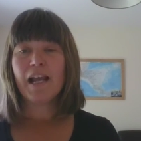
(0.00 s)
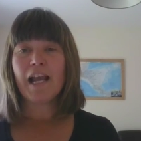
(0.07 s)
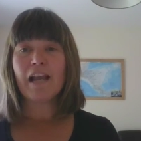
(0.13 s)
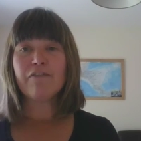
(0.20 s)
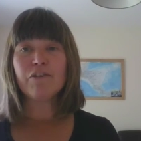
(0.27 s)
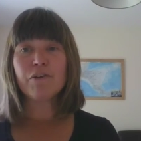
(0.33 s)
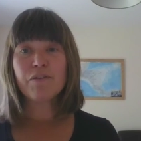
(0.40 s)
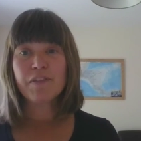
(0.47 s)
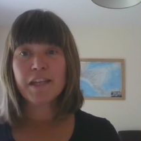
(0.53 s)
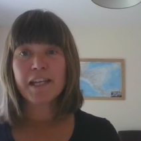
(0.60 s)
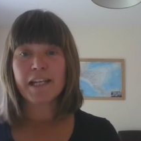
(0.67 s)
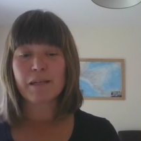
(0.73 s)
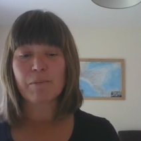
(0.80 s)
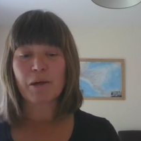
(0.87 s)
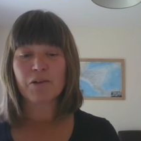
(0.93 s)
If you're
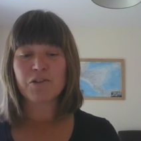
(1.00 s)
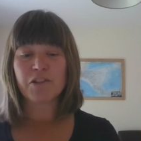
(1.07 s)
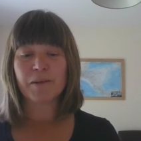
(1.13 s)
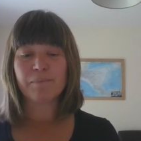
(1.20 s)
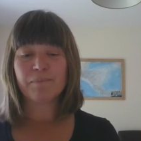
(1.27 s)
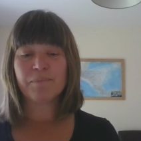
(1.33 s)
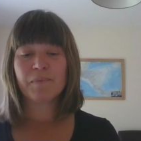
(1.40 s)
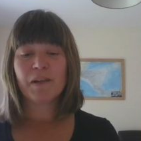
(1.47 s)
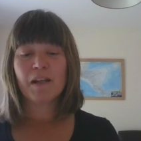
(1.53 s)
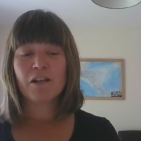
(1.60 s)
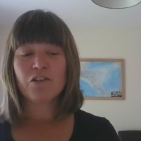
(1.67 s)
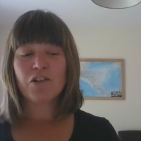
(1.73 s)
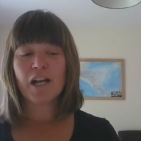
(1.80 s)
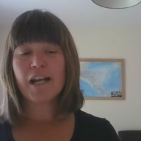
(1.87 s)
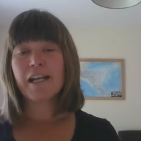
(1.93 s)
thinking about it,
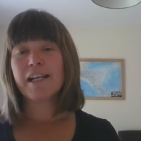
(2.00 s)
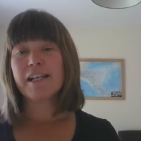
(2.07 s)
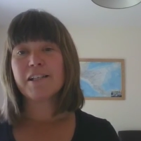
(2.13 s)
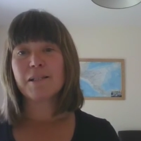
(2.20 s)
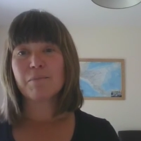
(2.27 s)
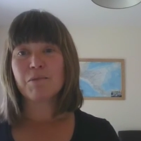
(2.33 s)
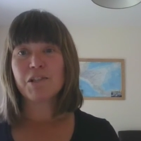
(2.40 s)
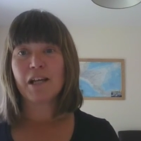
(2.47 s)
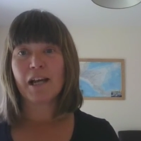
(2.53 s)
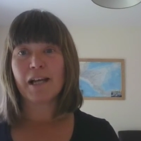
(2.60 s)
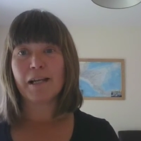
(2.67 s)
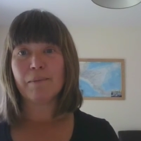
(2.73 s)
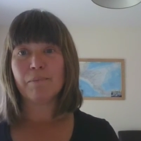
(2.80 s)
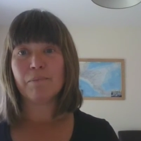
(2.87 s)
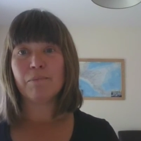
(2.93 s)
try and get some
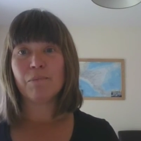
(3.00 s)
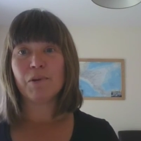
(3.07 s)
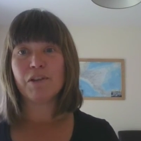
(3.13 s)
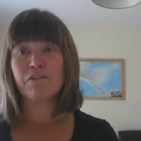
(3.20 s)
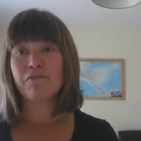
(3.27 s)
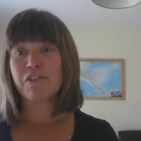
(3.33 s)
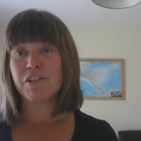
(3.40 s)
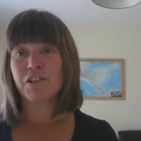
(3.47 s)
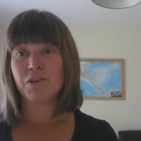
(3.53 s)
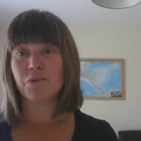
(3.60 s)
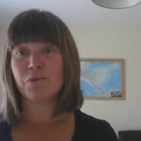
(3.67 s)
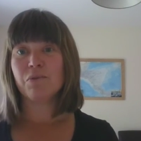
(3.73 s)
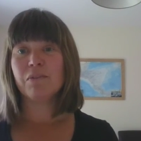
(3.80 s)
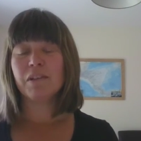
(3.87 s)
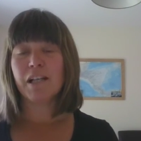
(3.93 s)
time with a
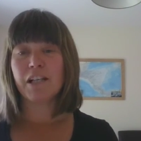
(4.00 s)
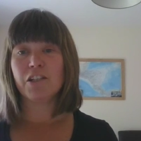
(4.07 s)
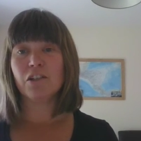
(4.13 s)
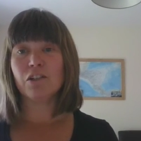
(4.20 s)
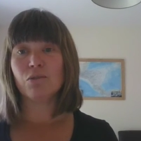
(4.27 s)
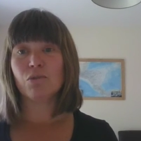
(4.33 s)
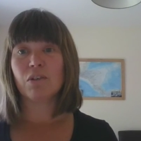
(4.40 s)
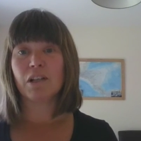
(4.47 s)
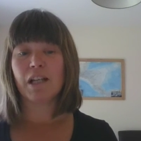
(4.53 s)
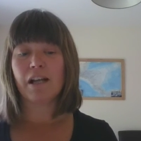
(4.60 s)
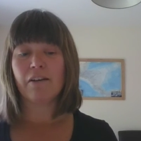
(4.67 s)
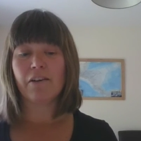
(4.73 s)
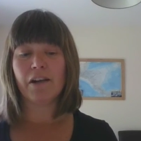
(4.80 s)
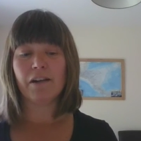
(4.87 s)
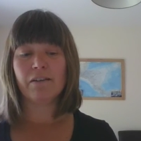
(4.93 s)
physio in your local
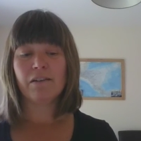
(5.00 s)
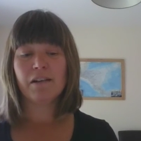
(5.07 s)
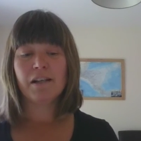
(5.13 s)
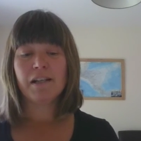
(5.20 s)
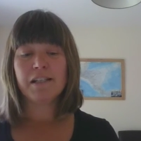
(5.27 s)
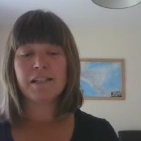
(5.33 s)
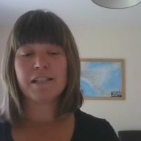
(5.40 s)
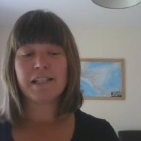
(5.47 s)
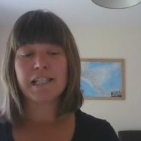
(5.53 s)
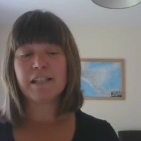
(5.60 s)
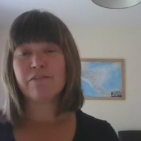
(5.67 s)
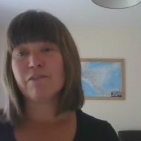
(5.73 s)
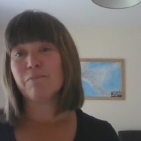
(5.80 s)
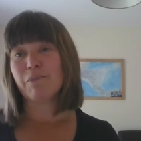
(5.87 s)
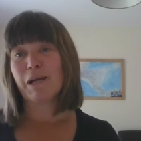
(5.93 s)
area to see if
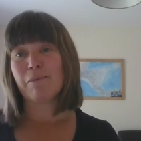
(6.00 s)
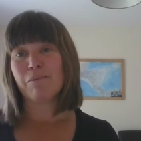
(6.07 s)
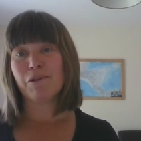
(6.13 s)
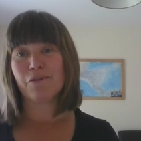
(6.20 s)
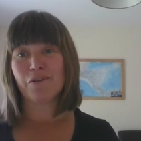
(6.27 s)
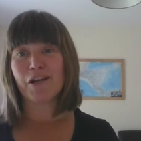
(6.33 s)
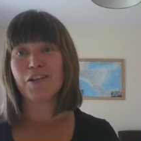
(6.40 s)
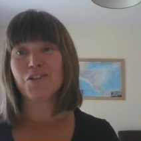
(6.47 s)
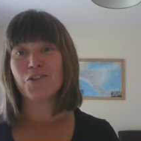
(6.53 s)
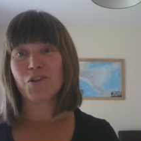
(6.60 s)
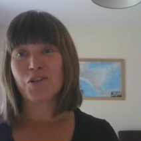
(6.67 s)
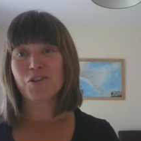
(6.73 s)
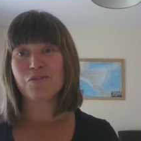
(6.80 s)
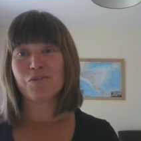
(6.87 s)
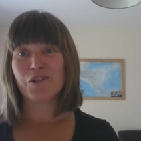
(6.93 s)
it might be the right
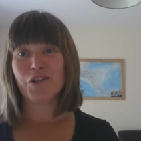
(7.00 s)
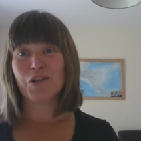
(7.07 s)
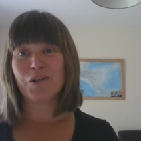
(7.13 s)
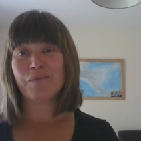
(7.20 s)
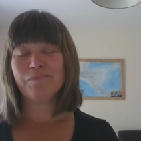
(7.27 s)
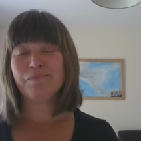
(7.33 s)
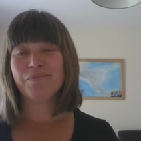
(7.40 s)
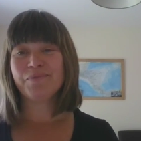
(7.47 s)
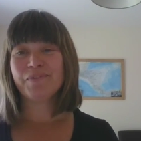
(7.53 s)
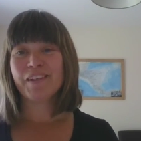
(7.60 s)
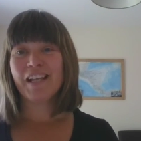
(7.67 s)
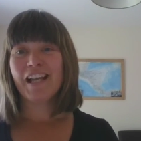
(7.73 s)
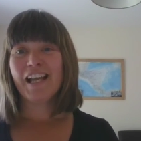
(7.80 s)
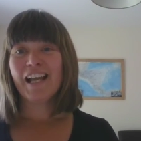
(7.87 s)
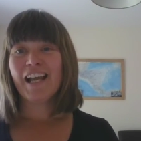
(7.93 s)
choice for you.
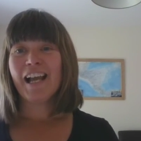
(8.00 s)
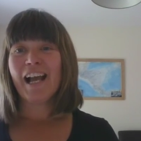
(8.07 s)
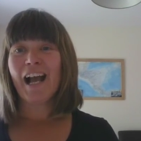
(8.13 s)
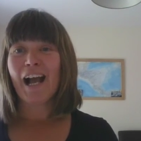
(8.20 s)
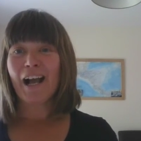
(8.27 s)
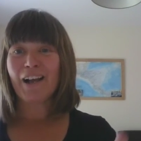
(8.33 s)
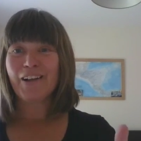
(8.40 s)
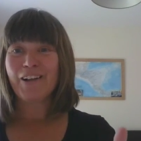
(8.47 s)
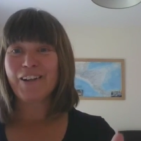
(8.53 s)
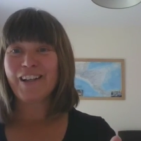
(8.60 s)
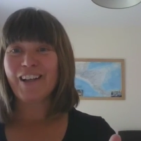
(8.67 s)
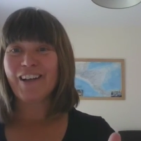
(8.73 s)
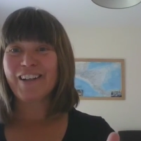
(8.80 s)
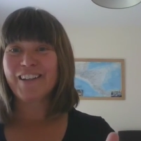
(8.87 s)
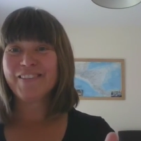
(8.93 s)
And good
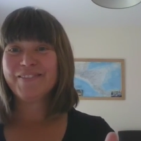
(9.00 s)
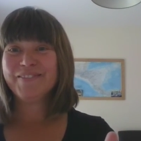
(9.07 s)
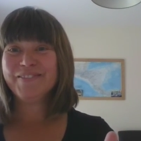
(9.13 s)
luck.